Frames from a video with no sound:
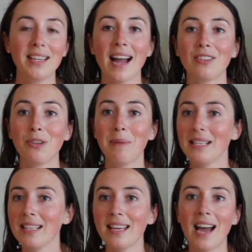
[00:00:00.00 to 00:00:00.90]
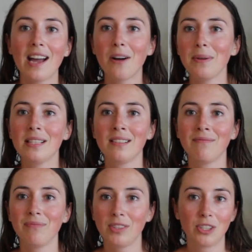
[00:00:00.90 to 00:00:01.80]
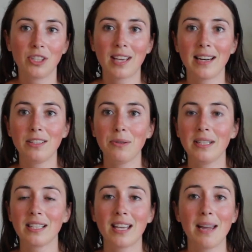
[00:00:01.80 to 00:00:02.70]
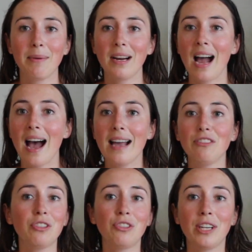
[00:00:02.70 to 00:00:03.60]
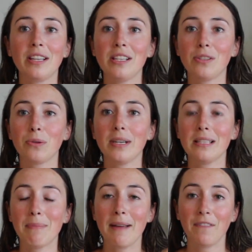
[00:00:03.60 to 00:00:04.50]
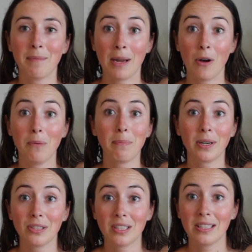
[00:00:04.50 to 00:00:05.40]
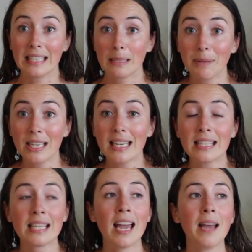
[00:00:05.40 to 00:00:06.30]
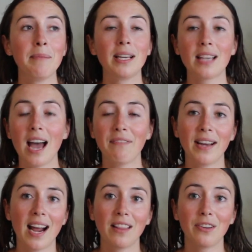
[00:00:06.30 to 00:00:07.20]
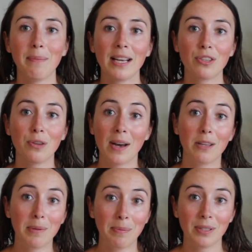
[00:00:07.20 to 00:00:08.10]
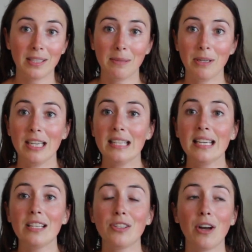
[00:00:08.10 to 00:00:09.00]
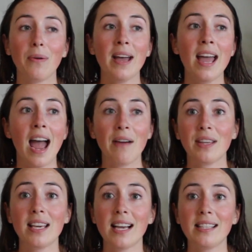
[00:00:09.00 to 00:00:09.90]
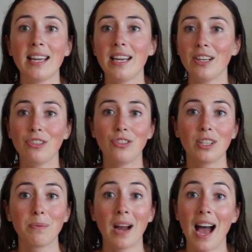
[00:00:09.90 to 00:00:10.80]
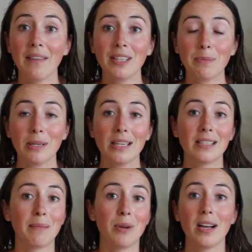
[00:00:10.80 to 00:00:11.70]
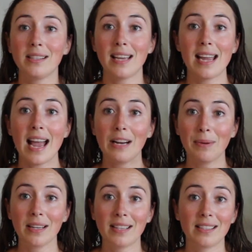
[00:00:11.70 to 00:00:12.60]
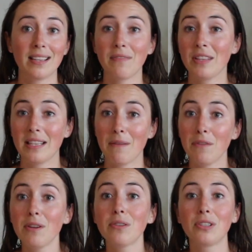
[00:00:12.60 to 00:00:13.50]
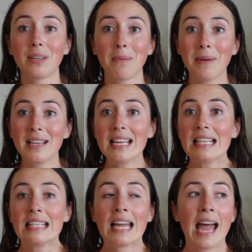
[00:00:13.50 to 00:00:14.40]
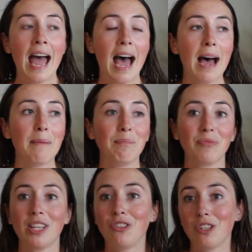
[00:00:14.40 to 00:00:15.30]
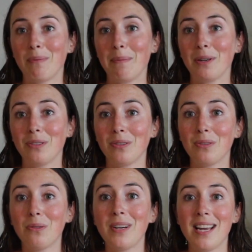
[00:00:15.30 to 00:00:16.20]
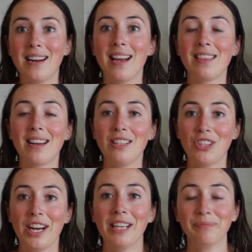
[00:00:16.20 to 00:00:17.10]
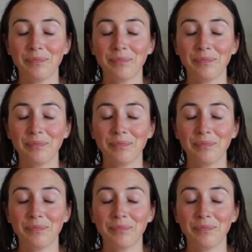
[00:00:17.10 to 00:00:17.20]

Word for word: yeah, so basically I always just kind of do a disclaimer, I just share these stories my, from my own personal experience, because I find I learn best through other people's experiences. So everything I say here is just what I've experienced. I'm not saying anyone else has to have the same views or same opinions. Um, it's just my personal story, and I thought I'd share it.